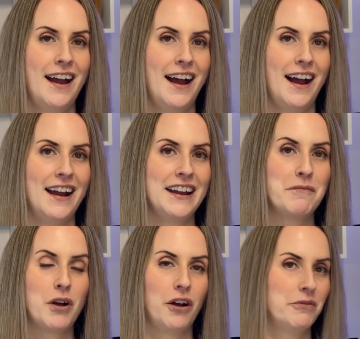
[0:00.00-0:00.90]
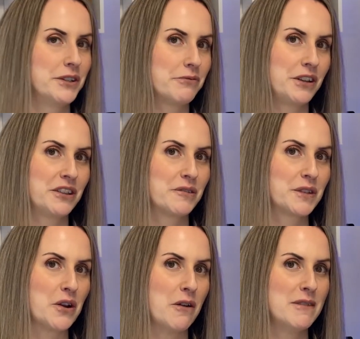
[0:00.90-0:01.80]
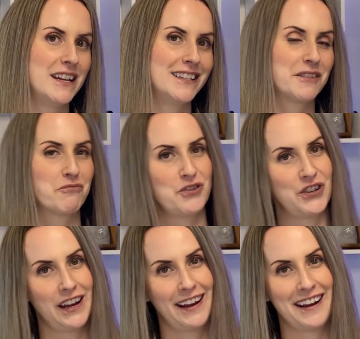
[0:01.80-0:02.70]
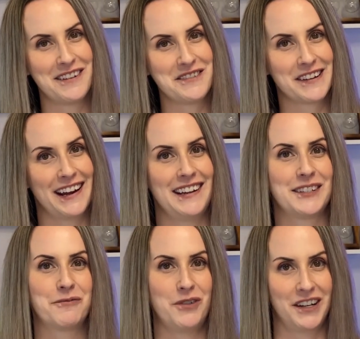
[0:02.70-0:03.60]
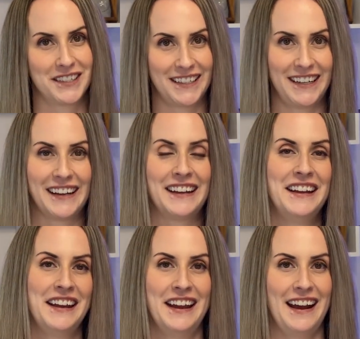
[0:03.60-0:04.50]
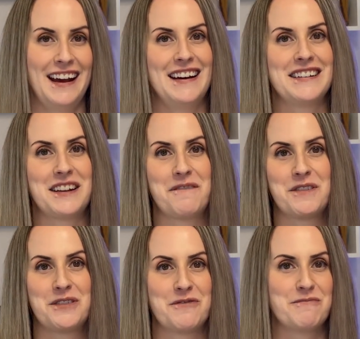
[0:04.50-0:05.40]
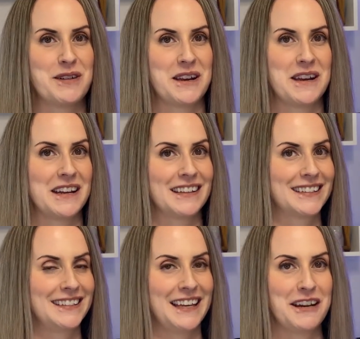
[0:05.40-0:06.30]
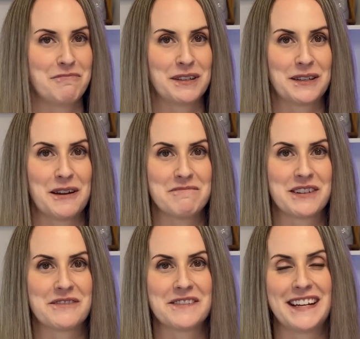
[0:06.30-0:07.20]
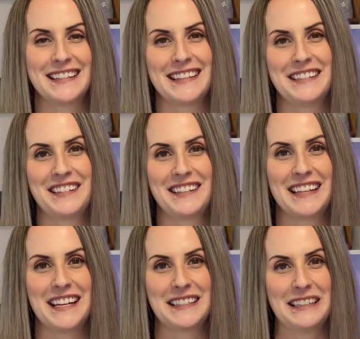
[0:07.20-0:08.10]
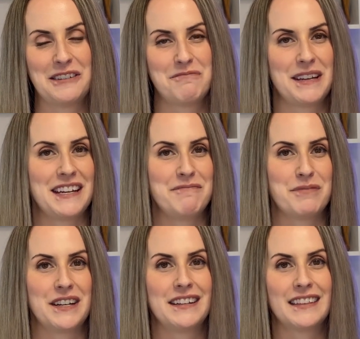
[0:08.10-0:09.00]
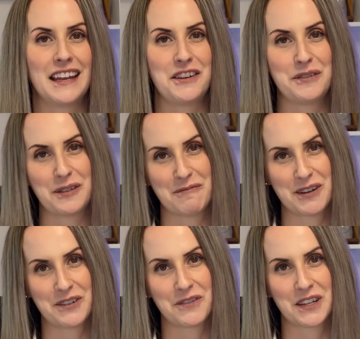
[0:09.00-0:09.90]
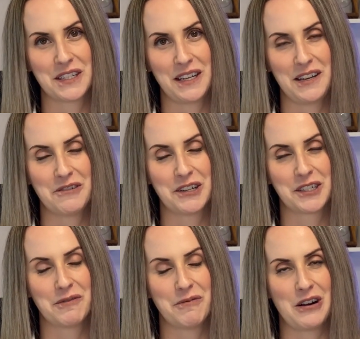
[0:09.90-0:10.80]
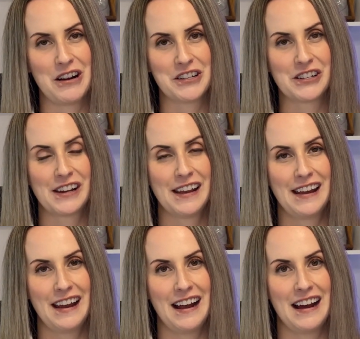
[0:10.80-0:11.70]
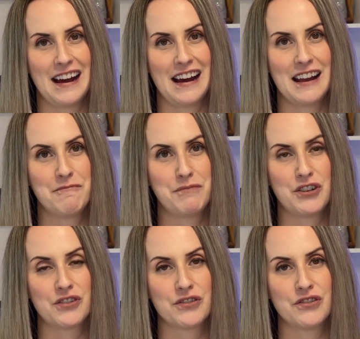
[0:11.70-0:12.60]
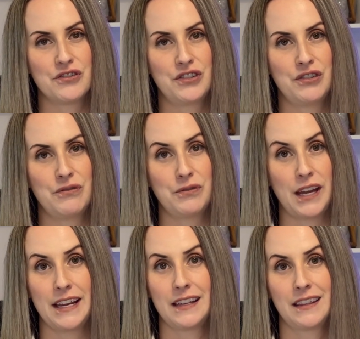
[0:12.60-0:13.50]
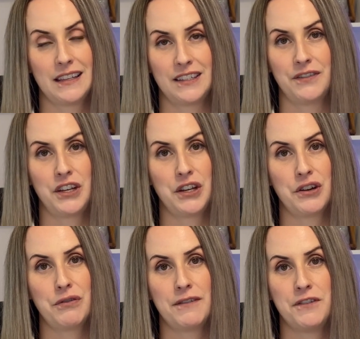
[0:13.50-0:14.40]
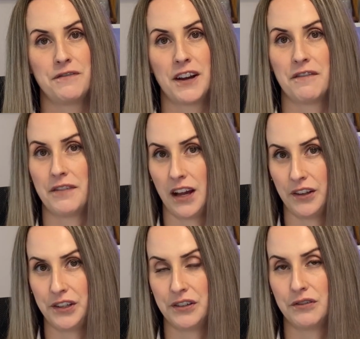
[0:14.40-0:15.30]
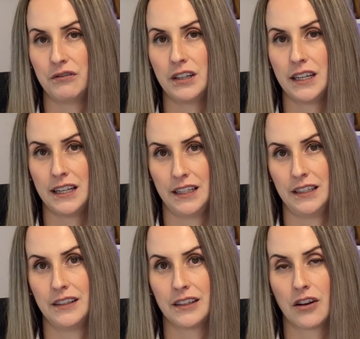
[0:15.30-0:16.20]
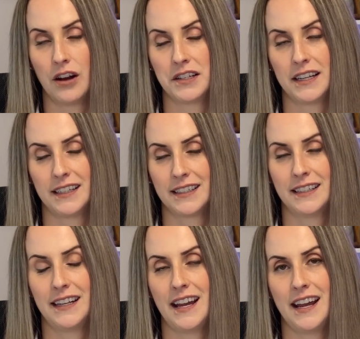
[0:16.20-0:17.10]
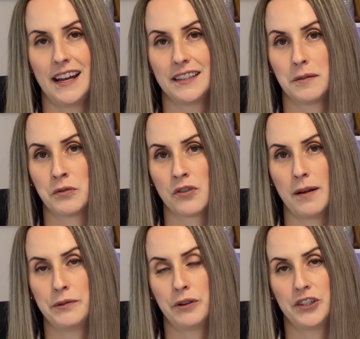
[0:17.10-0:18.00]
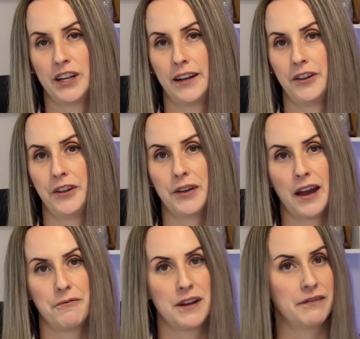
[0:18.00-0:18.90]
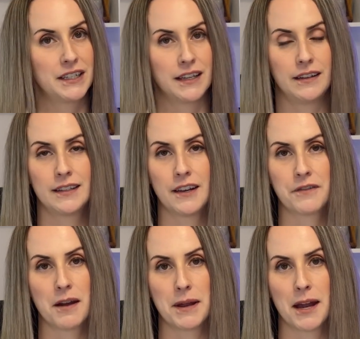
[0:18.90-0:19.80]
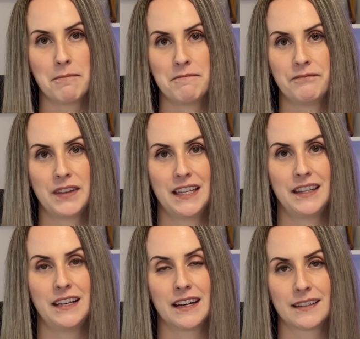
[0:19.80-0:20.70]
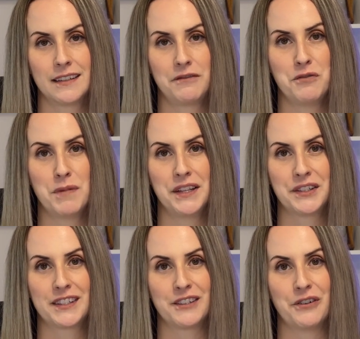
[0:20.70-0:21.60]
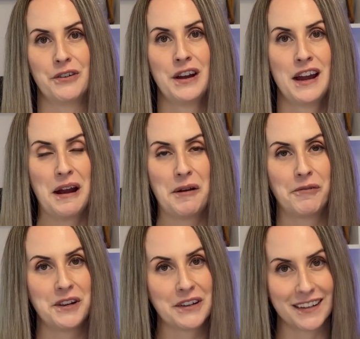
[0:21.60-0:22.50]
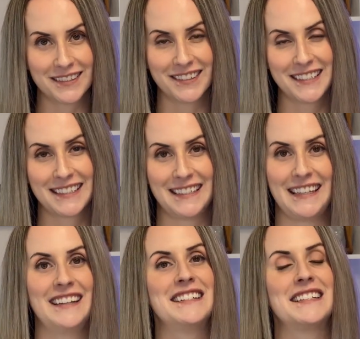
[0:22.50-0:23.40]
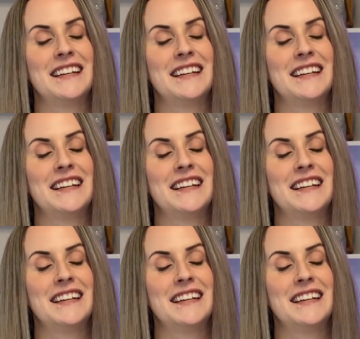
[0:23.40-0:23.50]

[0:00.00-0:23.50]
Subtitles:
I am always reading those comments, appreciating all you guys watching. Even though my setup has not been great the last little bit, but thank you so much for continuing to watch. And be sure to like this video if you found value in the content today, and subscribe to our channel. We have a ton of stuff coming up in the next few months, so I want you guys all to see it.